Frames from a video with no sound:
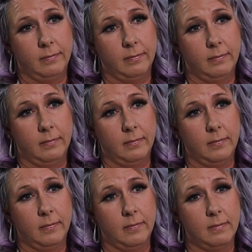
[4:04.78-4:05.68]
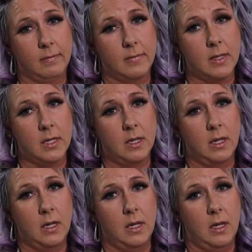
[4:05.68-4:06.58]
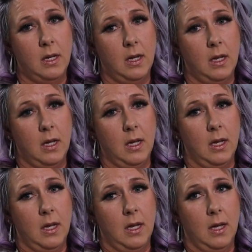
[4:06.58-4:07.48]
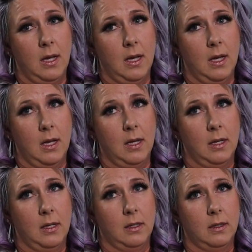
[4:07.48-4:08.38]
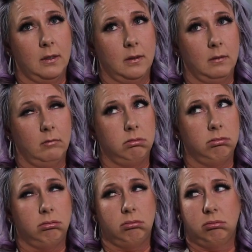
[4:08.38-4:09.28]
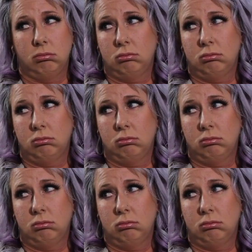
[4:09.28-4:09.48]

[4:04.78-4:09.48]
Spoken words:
No one is speaking in this clip.